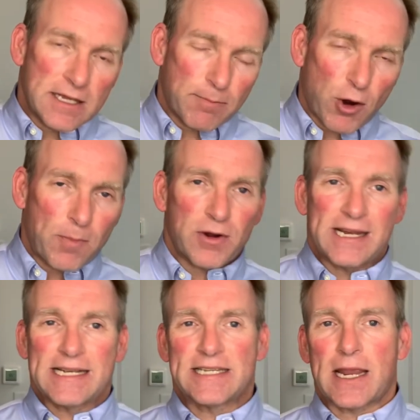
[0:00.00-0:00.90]
appropriate
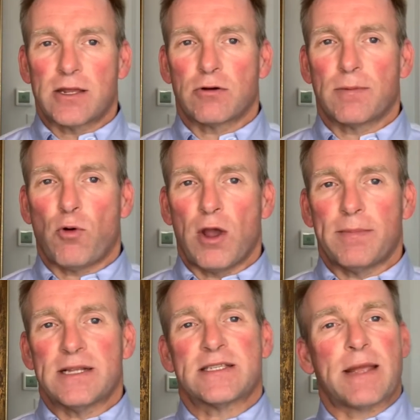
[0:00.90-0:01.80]
executor
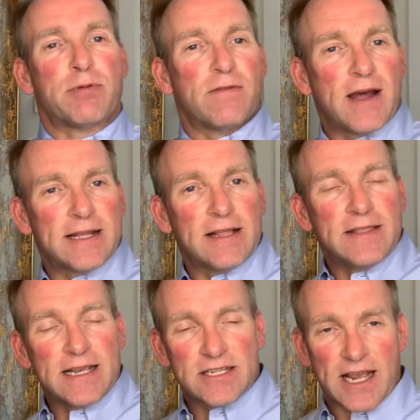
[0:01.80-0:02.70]
appointments, they provide that
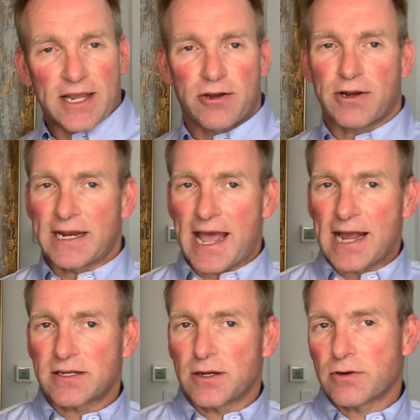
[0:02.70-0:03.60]
the executor can
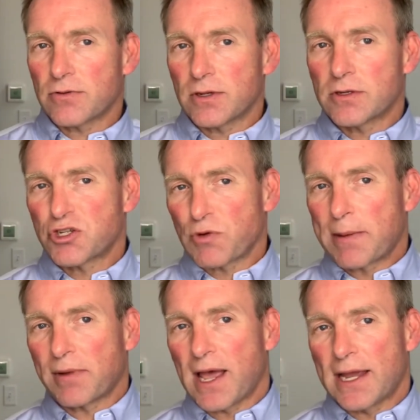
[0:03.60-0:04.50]
act under the
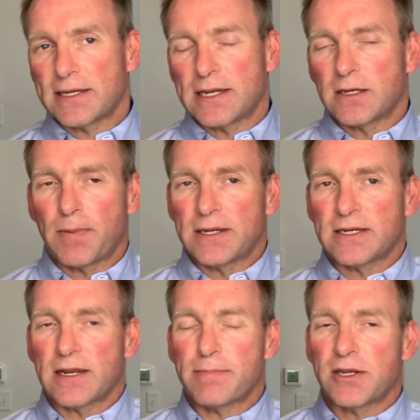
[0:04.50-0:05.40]
streamlined
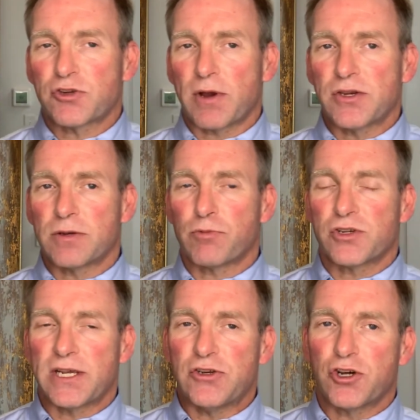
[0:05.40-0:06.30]
independent administration
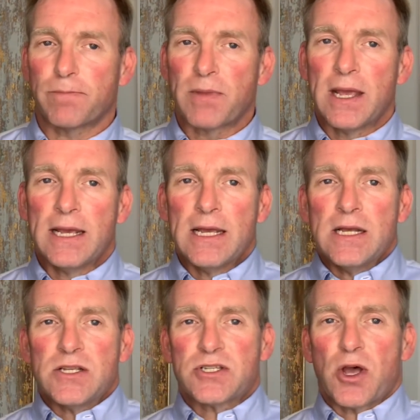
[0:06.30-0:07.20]
procedure.
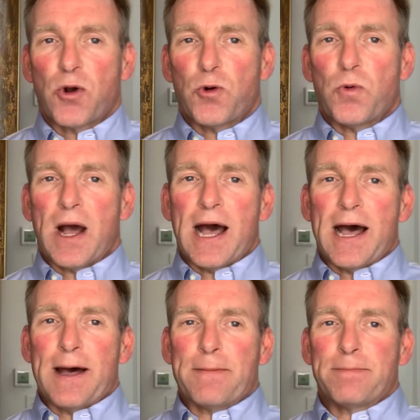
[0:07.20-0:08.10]

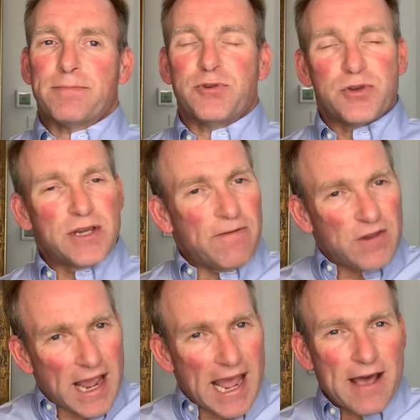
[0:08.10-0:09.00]
So if
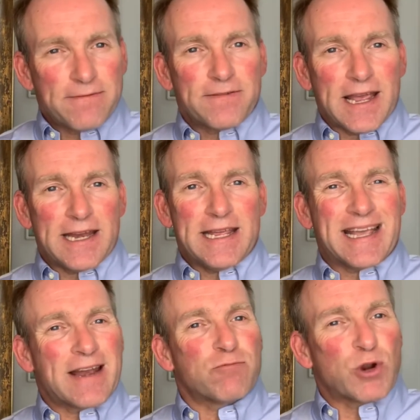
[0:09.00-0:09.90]
you have any
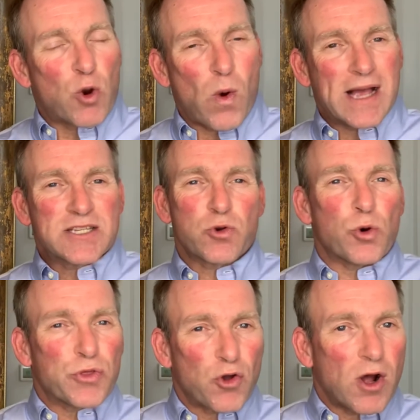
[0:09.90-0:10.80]
kind of requests
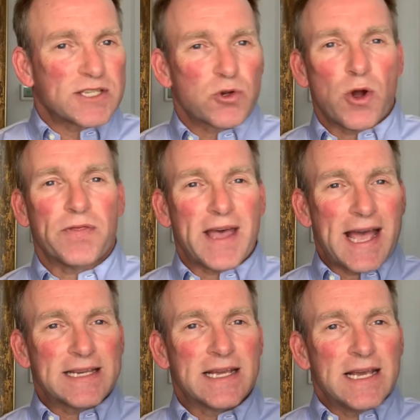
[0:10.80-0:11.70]
or thoughts on
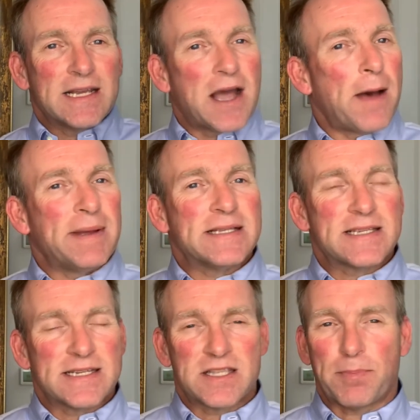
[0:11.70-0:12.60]
that,
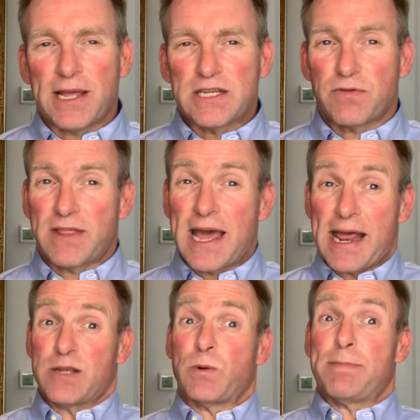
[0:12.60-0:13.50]
comments is the place for that.
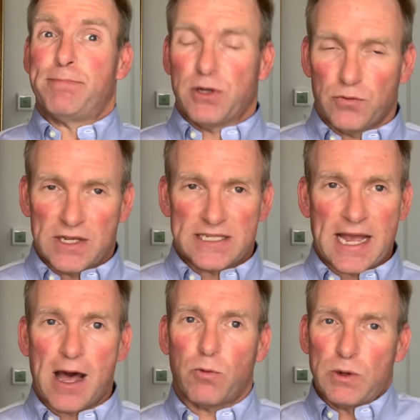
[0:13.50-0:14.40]
As we build this
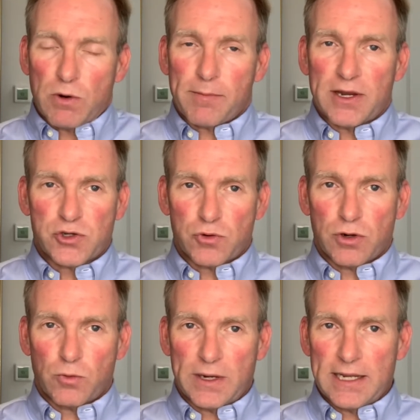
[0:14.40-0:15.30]
out, we want to make
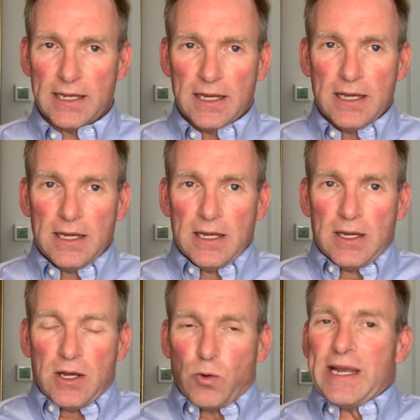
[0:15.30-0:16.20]
sure
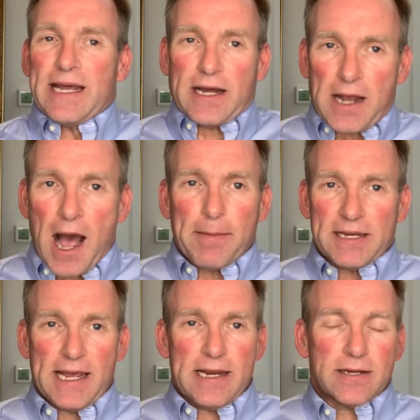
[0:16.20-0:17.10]
we can
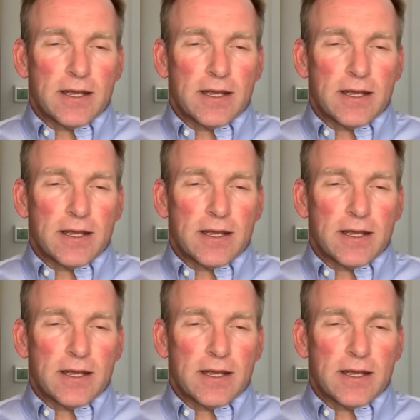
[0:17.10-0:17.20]
accommodate,